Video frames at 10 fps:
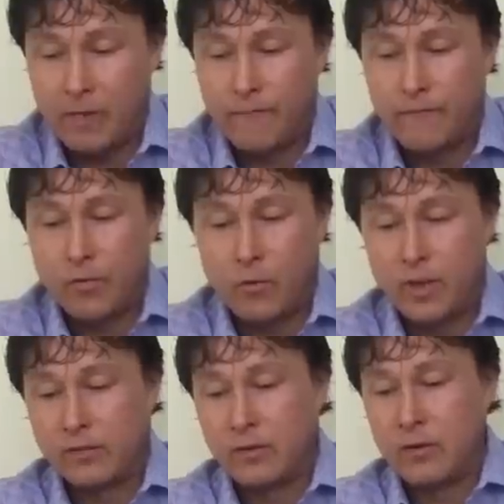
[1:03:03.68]
them for a
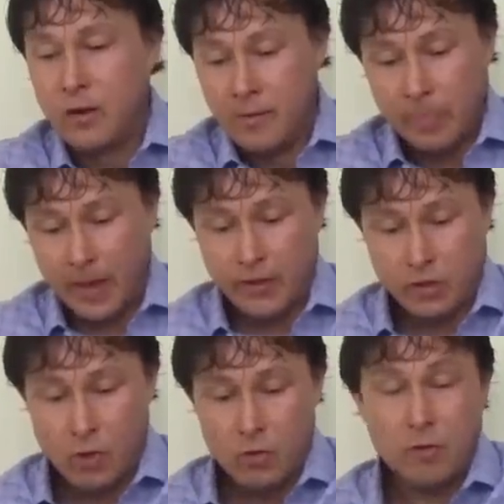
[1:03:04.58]
reason. I
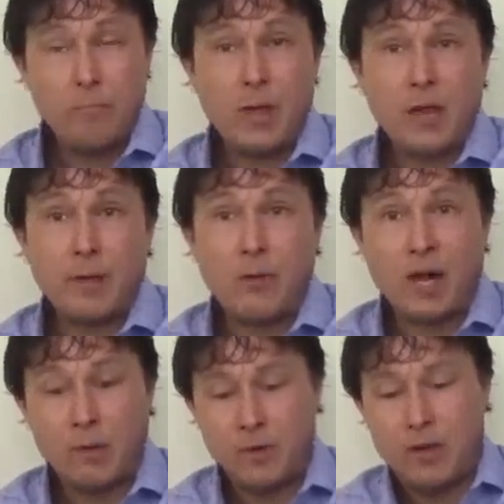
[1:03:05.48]
don't make my
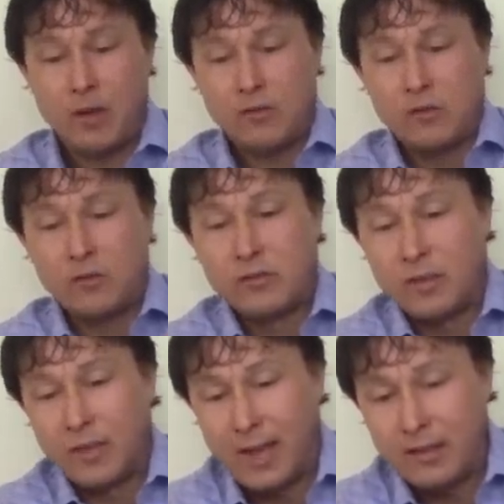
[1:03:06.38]

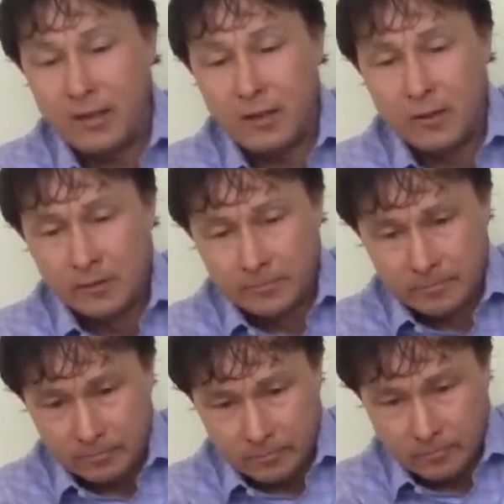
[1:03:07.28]
recommendations lightly.
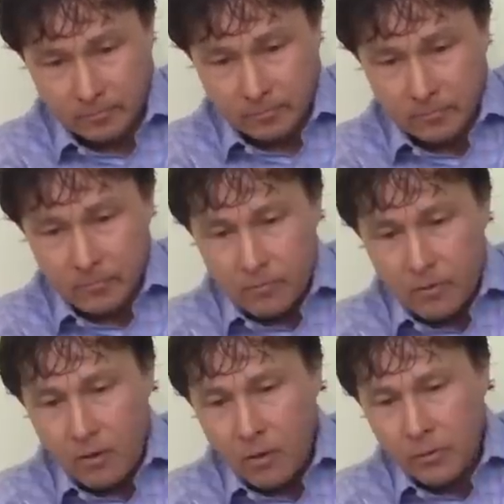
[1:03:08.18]

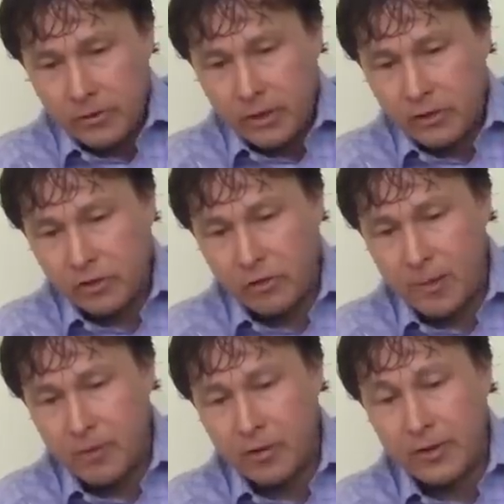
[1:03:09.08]
Once again,
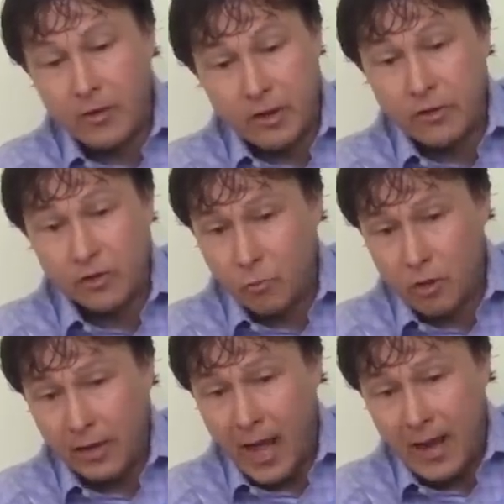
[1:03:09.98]
scraping all that. Now, did this
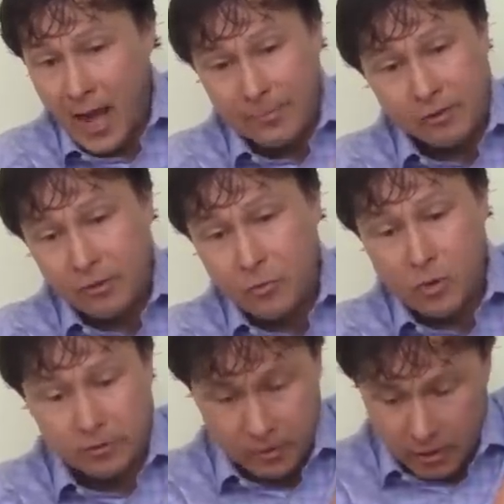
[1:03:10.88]
work? It absolutely
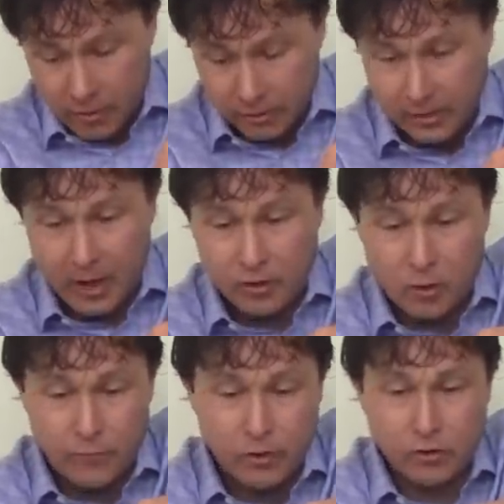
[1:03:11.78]
worked. And on the
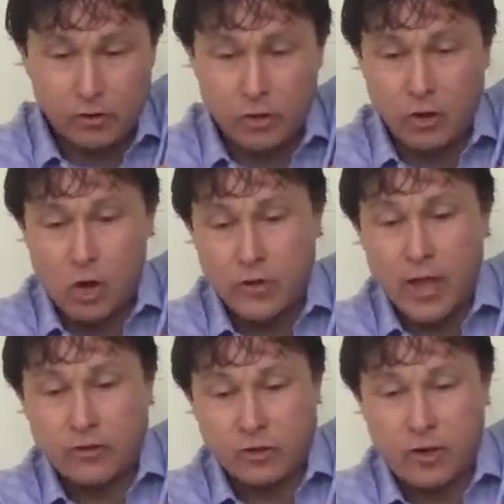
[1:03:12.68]
get-go, if you just look, oh
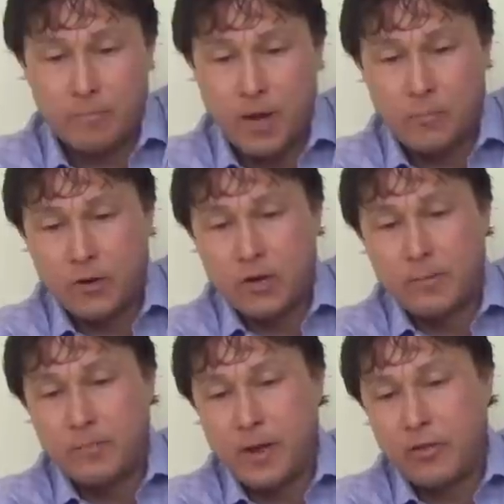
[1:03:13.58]
yeah, John, it made more yield,
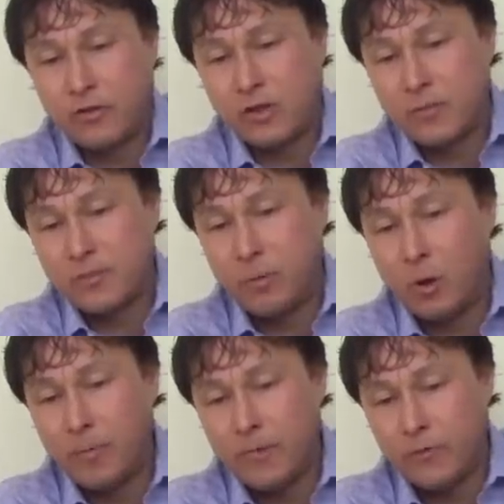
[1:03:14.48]
but man, there's so much
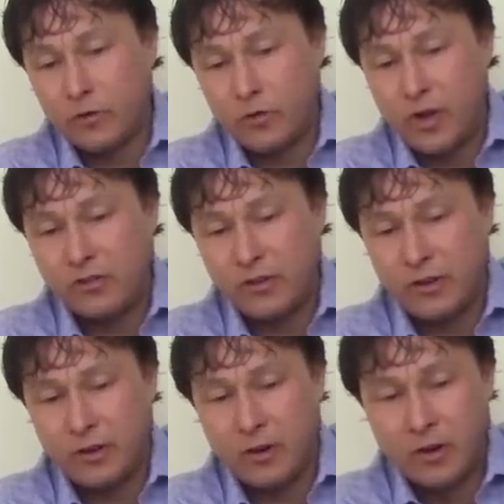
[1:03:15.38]
pulp infiltration
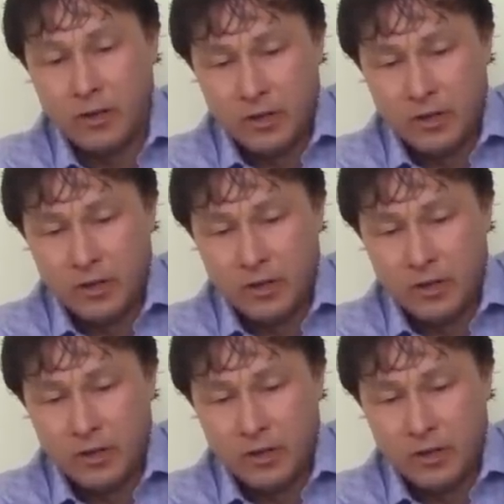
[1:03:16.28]
here.